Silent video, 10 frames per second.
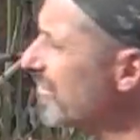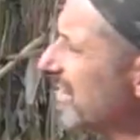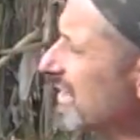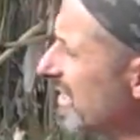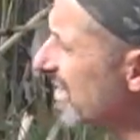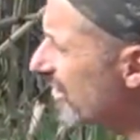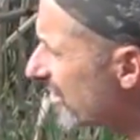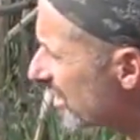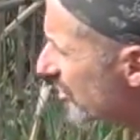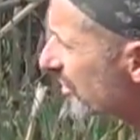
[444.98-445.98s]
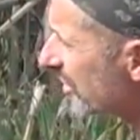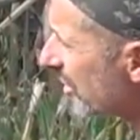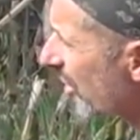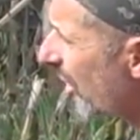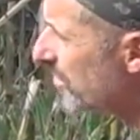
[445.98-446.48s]
of reasons they're interested in the
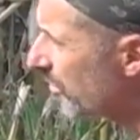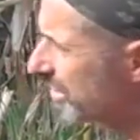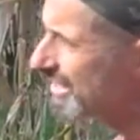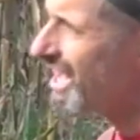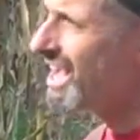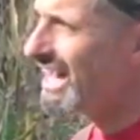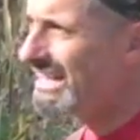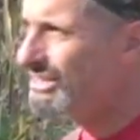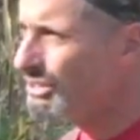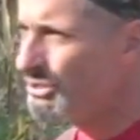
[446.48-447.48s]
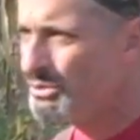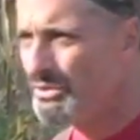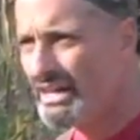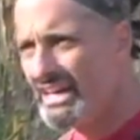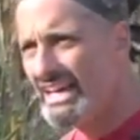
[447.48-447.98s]
cardboard is the hide
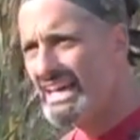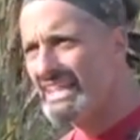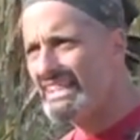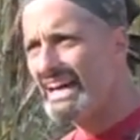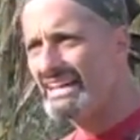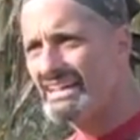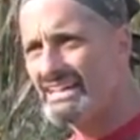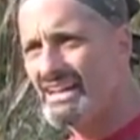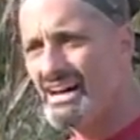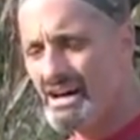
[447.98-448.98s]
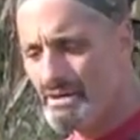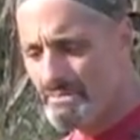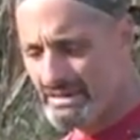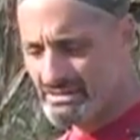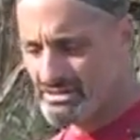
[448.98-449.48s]
glue that
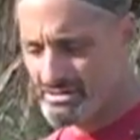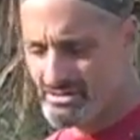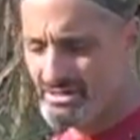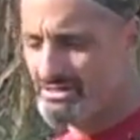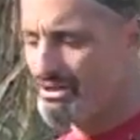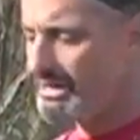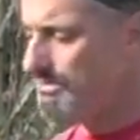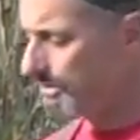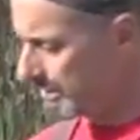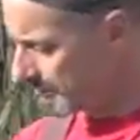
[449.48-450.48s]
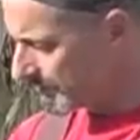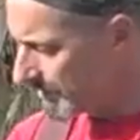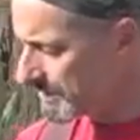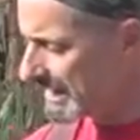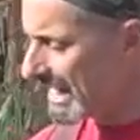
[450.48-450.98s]
makes the cardboard
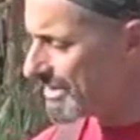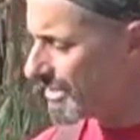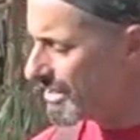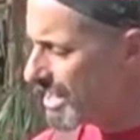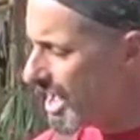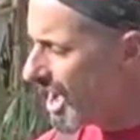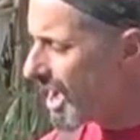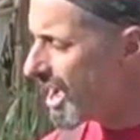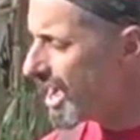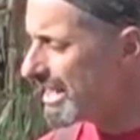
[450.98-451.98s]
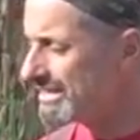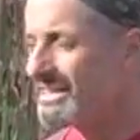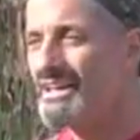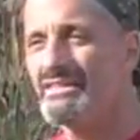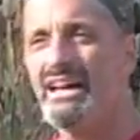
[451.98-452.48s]
come together. It's
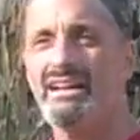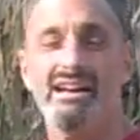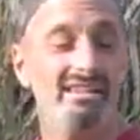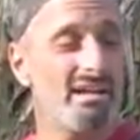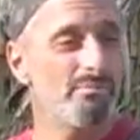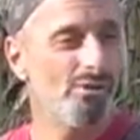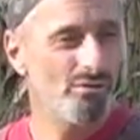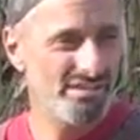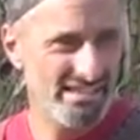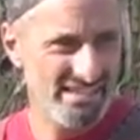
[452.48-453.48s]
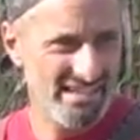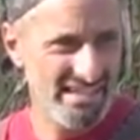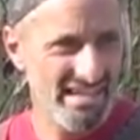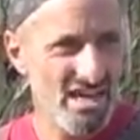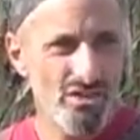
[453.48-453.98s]
a lot of protein in
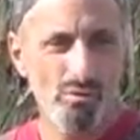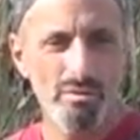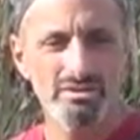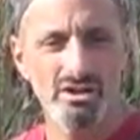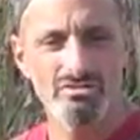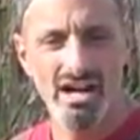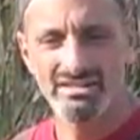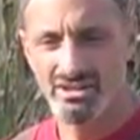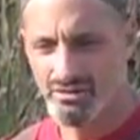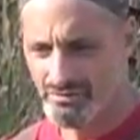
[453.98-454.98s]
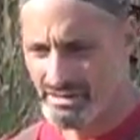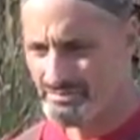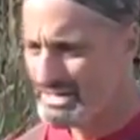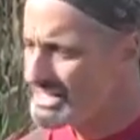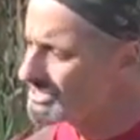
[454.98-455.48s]
it. The worms go nuts over it.
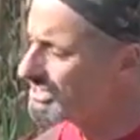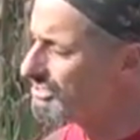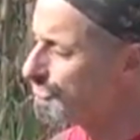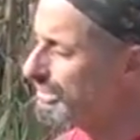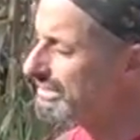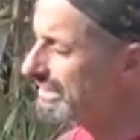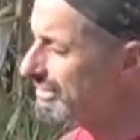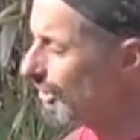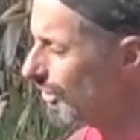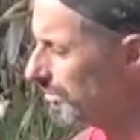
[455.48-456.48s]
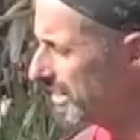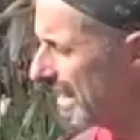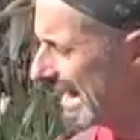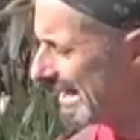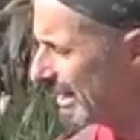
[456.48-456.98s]
She just recently told me
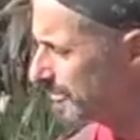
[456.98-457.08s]
that